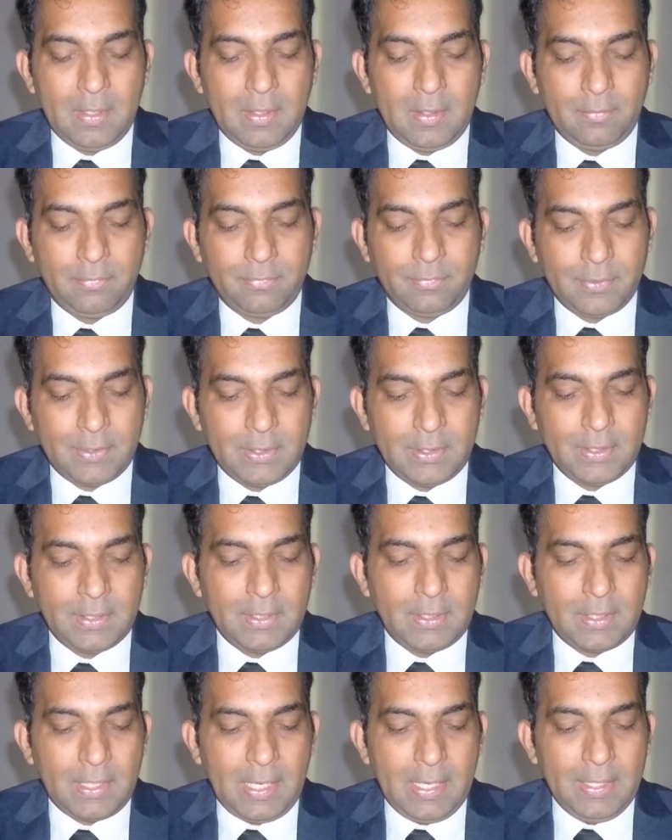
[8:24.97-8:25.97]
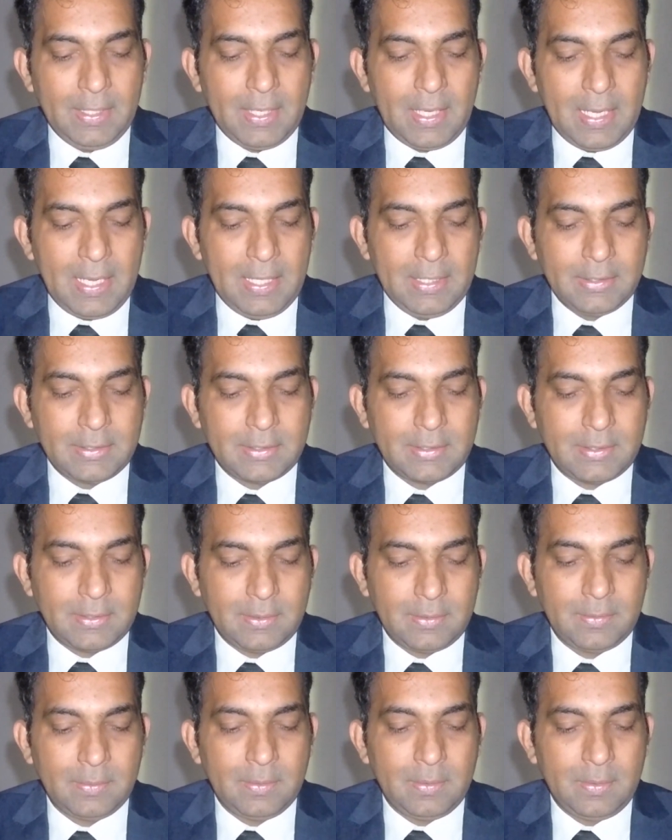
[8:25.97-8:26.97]
further and asked
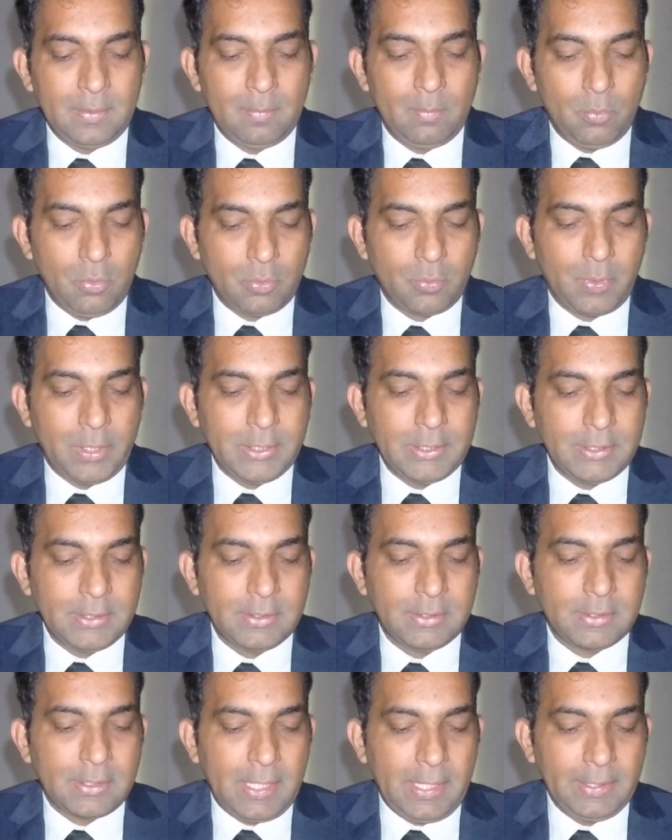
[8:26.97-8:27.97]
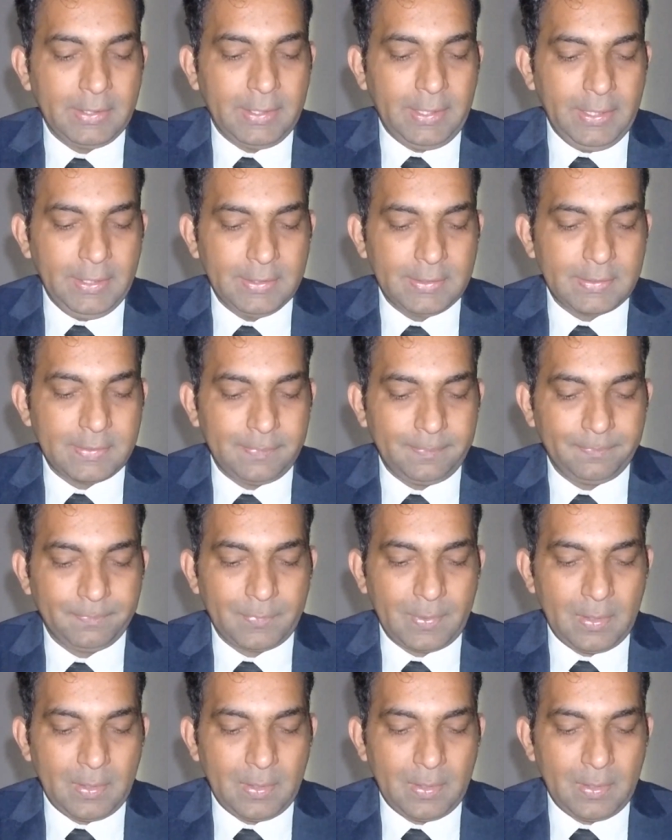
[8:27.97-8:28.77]
more questions like these.